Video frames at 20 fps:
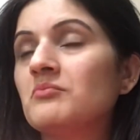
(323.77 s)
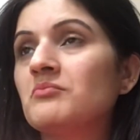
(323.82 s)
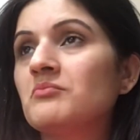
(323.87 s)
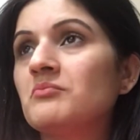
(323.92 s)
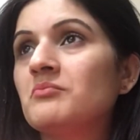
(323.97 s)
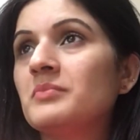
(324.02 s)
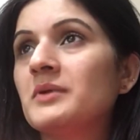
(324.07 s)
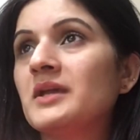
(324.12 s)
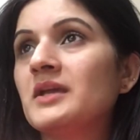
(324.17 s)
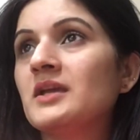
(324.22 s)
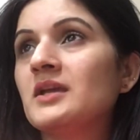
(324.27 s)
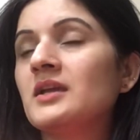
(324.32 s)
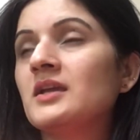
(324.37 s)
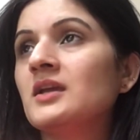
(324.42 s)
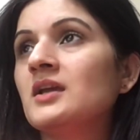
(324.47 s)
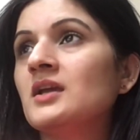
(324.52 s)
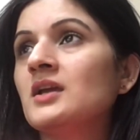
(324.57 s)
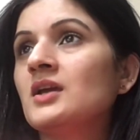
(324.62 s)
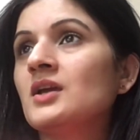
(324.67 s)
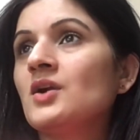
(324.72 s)
be
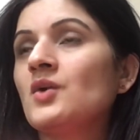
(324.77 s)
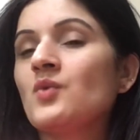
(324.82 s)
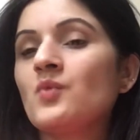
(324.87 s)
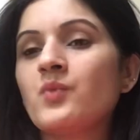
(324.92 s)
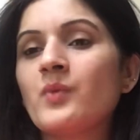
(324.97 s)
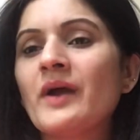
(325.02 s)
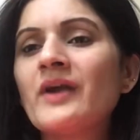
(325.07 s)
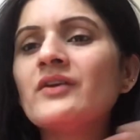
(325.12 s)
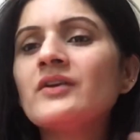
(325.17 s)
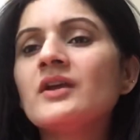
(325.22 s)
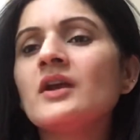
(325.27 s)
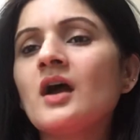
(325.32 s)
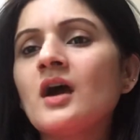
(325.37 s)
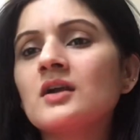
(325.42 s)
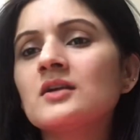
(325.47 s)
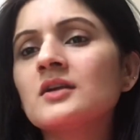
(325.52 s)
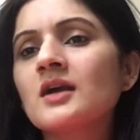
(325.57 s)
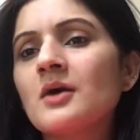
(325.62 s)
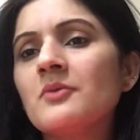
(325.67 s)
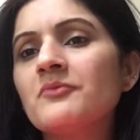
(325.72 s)
very
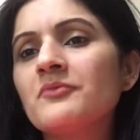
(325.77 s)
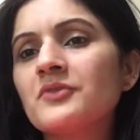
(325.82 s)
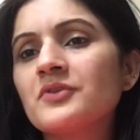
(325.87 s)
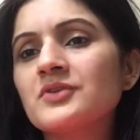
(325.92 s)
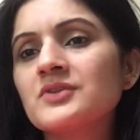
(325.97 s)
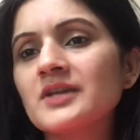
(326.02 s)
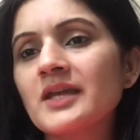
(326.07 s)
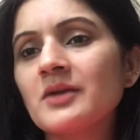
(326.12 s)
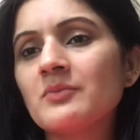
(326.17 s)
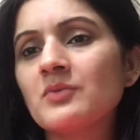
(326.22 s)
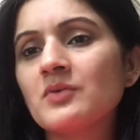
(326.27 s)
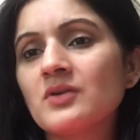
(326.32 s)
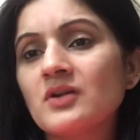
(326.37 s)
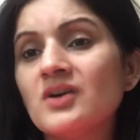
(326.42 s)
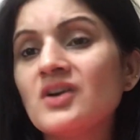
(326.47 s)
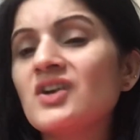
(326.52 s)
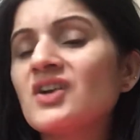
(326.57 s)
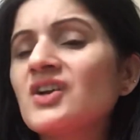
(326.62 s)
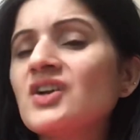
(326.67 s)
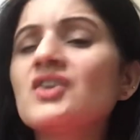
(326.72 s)
uncomfortable.
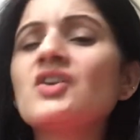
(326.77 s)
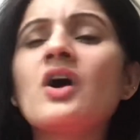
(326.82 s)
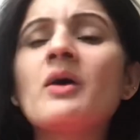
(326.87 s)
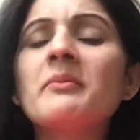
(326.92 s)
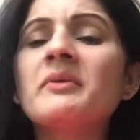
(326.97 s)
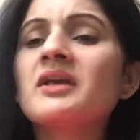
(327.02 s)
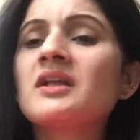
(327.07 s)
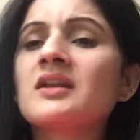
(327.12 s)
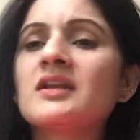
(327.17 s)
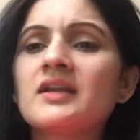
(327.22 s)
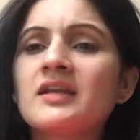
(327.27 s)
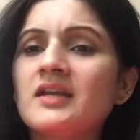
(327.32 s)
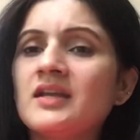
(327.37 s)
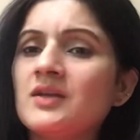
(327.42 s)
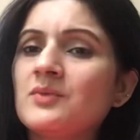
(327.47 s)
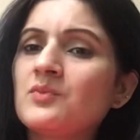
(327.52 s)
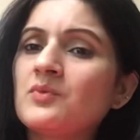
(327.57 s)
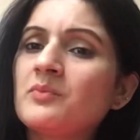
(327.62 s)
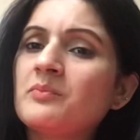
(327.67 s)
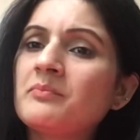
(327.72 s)
Ergonomically,
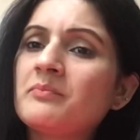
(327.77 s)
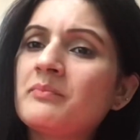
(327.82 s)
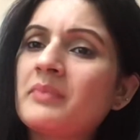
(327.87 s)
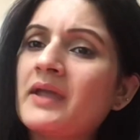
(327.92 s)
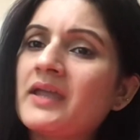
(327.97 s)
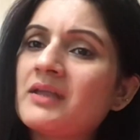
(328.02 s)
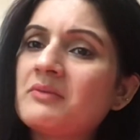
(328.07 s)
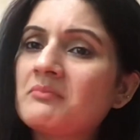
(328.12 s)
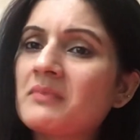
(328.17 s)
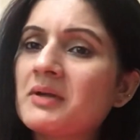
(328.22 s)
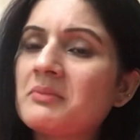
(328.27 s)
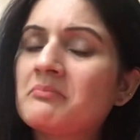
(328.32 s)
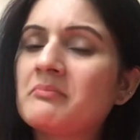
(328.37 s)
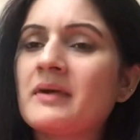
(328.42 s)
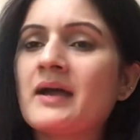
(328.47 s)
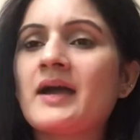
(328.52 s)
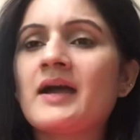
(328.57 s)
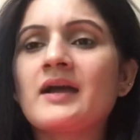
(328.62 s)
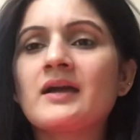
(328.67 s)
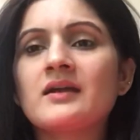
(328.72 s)
it would pain my
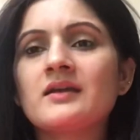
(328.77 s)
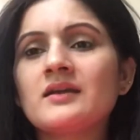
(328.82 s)
back.